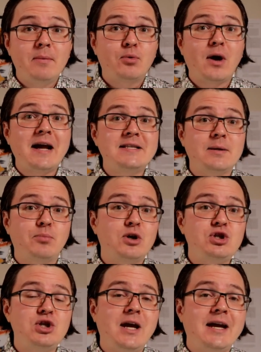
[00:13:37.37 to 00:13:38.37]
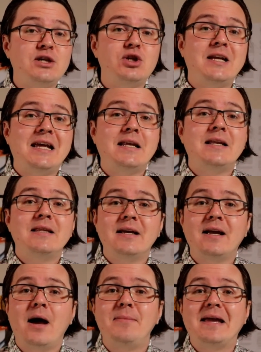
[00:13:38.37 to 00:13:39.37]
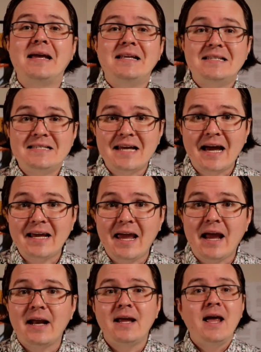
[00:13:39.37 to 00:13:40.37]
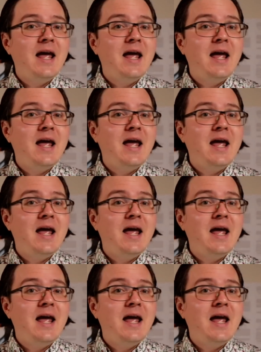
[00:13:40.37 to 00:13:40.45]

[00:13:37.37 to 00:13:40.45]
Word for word: price appreciation in the coming decade.